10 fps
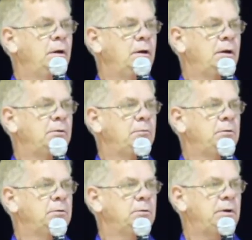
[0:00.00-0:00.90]

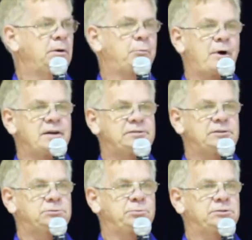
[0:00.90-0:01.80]
And in the
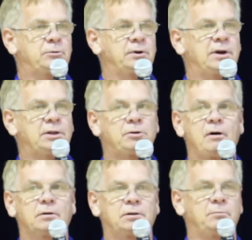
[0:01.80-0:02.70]
process, we sort of got
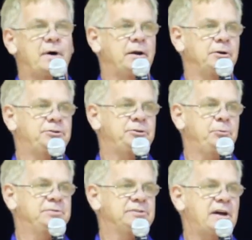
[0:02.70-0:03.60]
talking, buying a
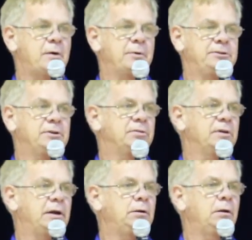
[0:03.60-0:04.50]
soup sandwich, I
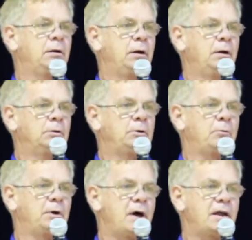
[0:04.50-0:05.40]
think. There
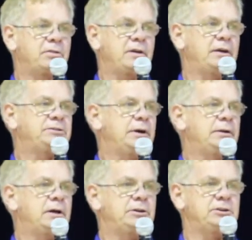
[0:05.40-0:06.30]
were a lot of things
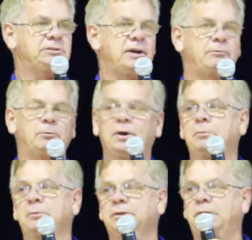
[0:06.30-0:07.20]
said that just never
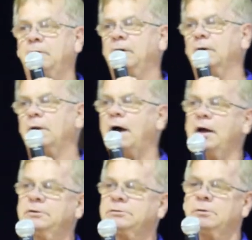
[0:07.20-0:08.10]
really
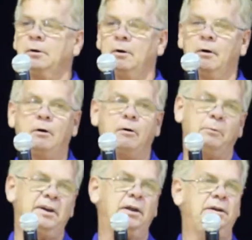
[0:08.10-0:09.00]
materialized, or
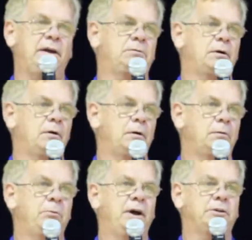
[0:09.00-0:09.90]
we didn't get
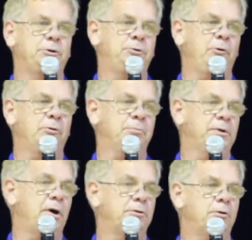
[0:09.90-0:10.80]
we got the truth
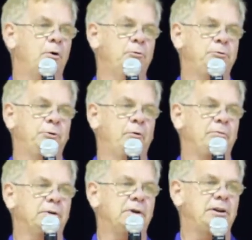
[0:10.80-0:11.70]
but not the whole truth.
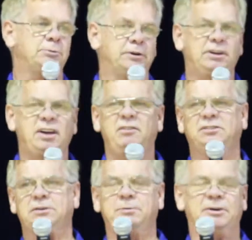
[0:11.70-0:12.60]
I just want to give
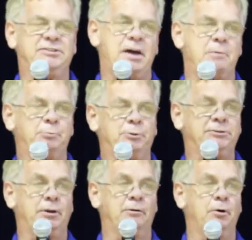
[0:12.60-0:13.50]
you some
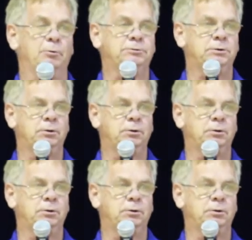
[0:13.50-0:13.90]
examples of those.